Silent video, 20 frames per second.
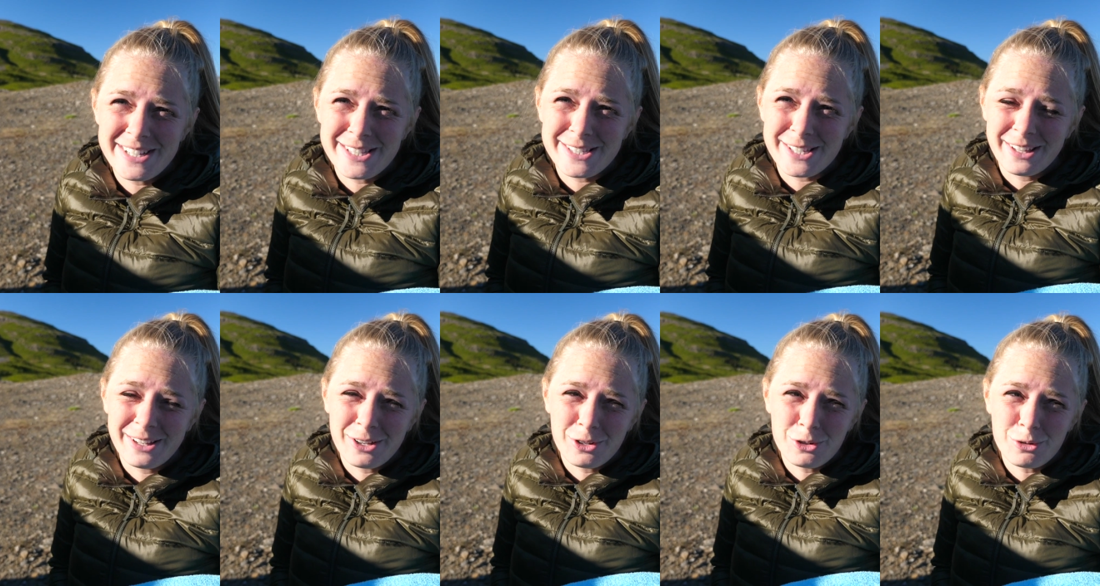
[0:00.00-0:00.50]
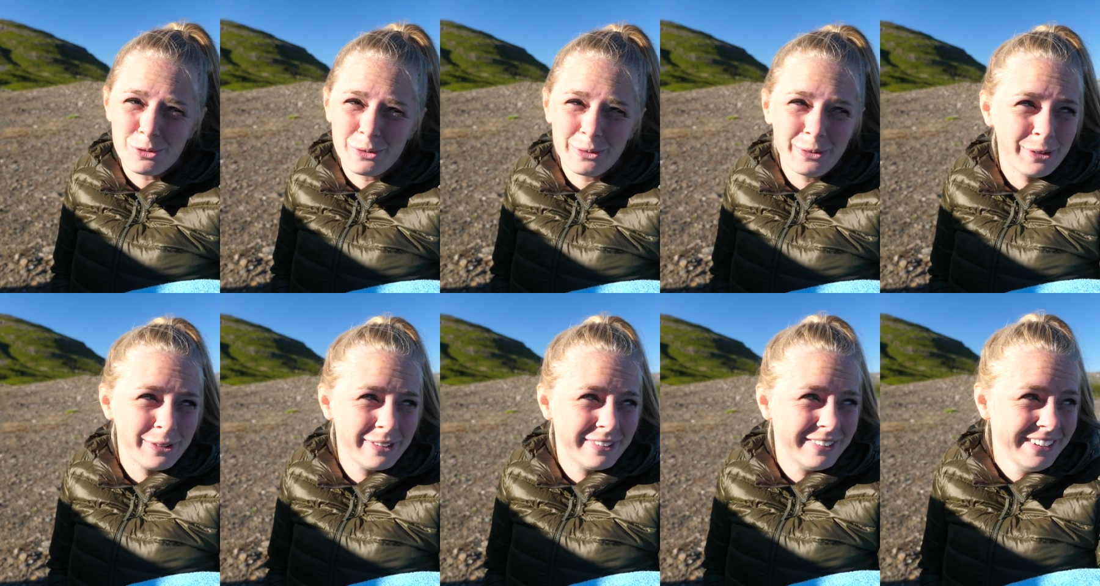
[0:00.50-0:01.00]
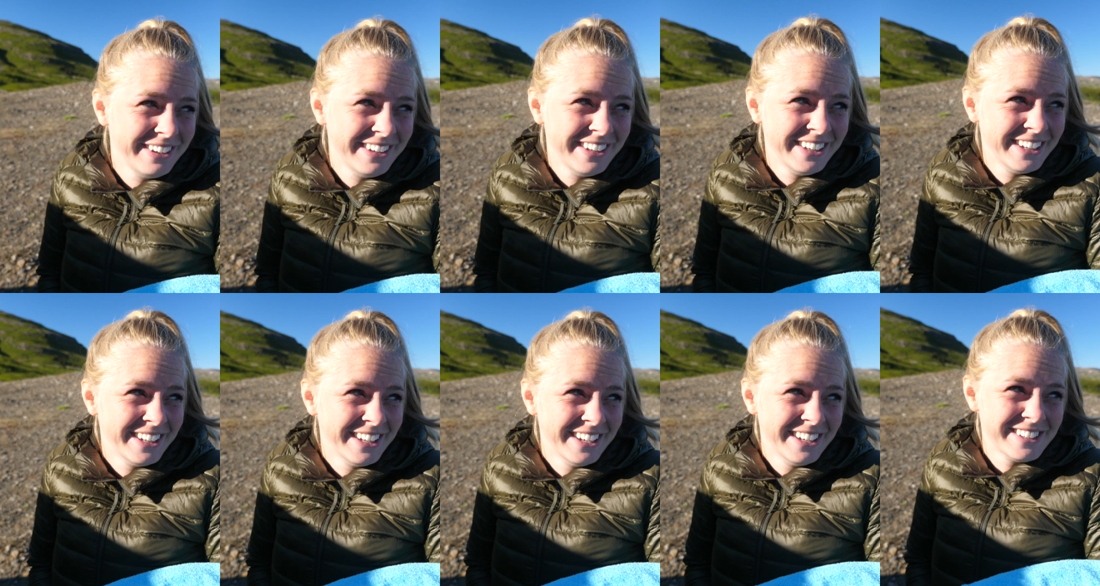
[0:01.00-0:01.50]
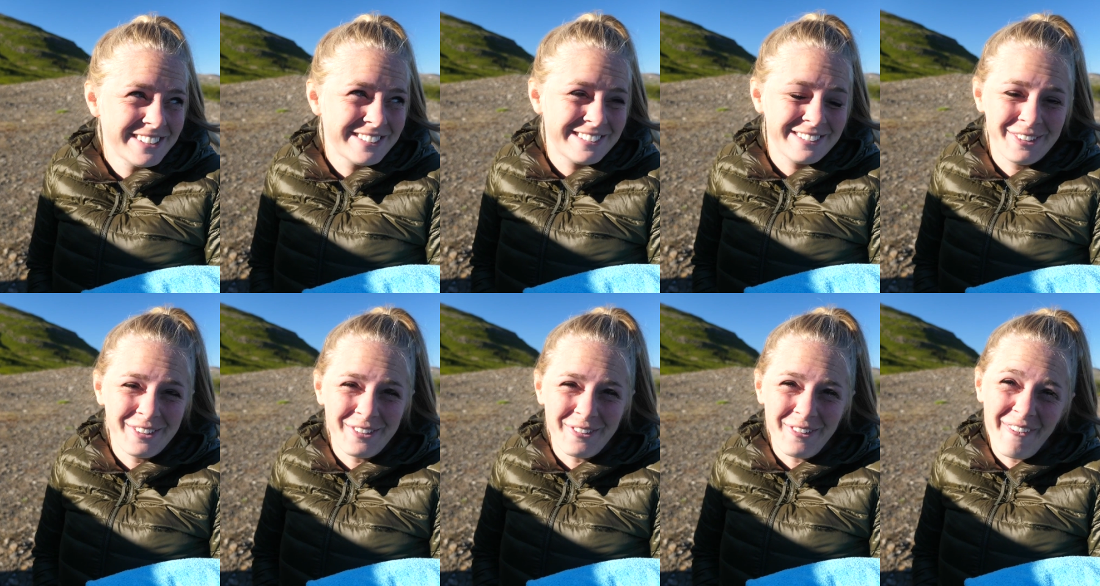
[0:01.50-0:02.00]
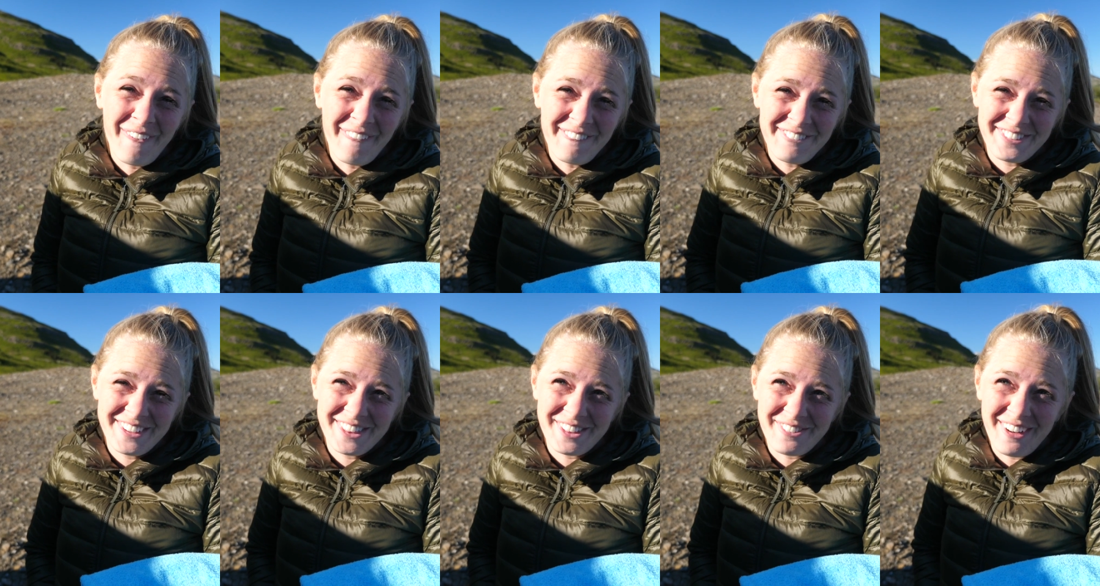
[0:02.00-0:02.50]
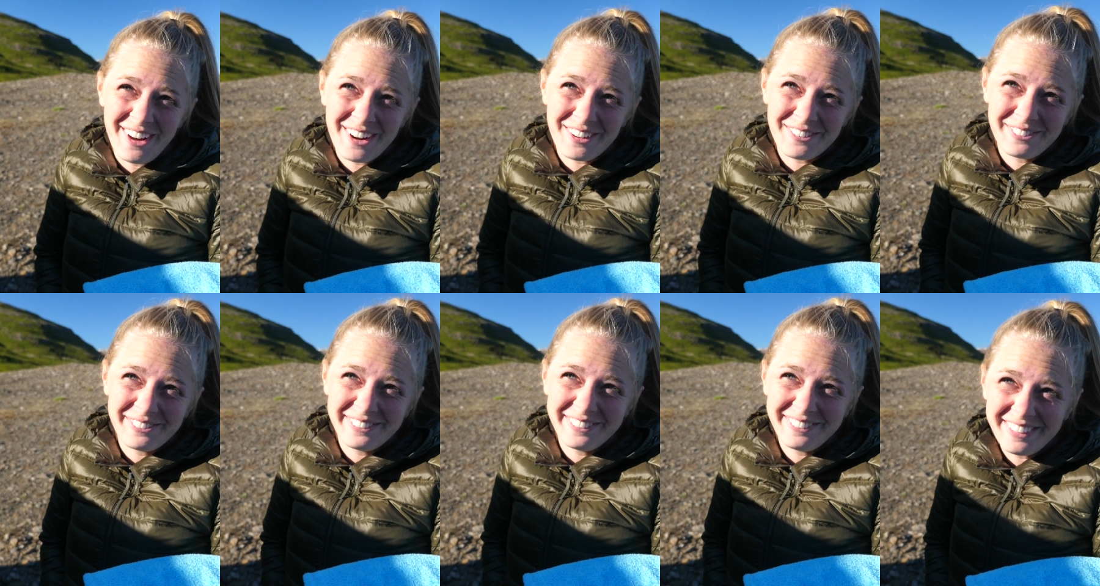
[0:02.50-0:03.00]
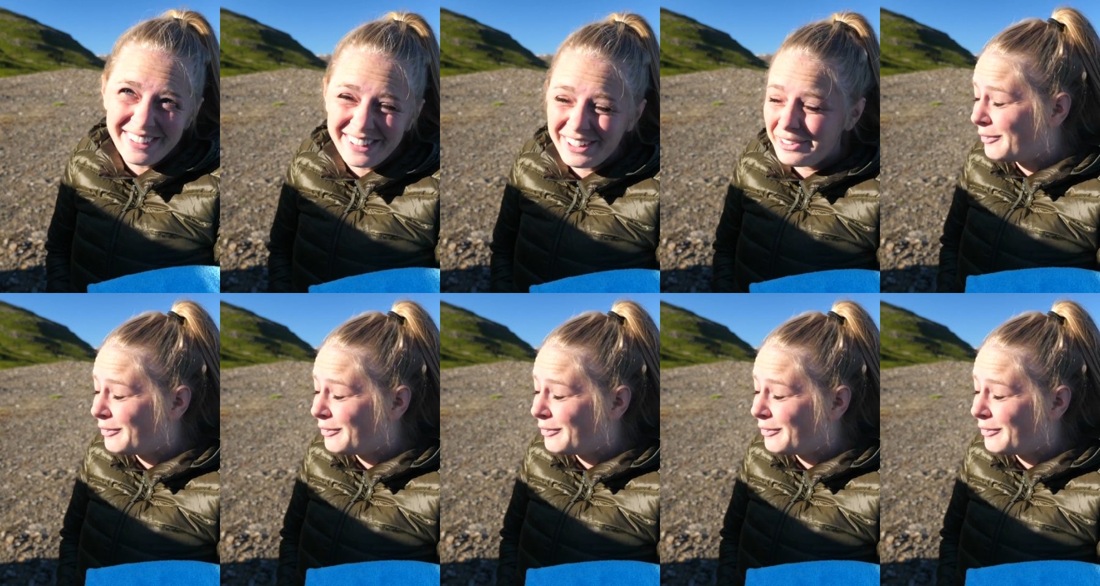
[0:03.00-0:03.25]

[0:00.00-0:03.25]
it's a little too cold. So hopefully the water will be really